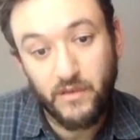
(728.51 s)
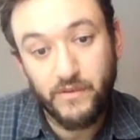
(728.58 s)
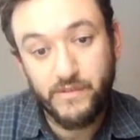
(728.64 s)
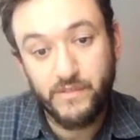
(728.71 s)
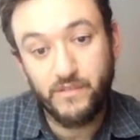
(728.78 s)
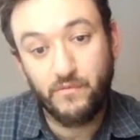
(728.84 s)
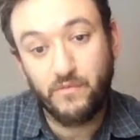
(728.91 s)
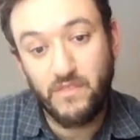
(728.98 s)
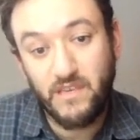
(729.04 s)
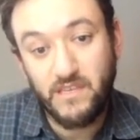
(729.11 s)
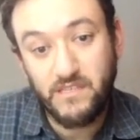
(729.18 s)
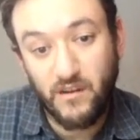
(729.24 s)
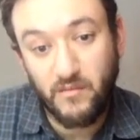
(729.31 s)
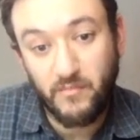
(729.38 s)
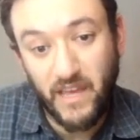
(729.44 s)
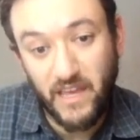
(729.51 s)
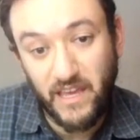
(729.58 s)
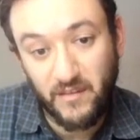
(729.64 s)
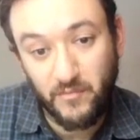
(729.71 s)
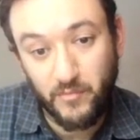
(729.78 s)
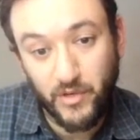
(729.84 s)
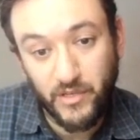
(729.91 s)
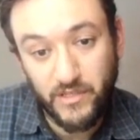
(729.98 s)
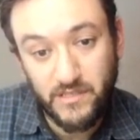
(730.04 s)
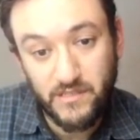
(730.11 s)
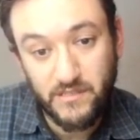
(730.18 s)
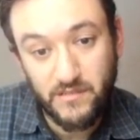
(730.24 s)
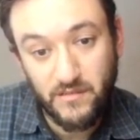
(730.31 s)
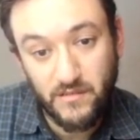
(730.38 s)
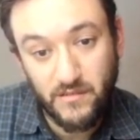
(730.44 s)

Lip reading: So these are my inputs,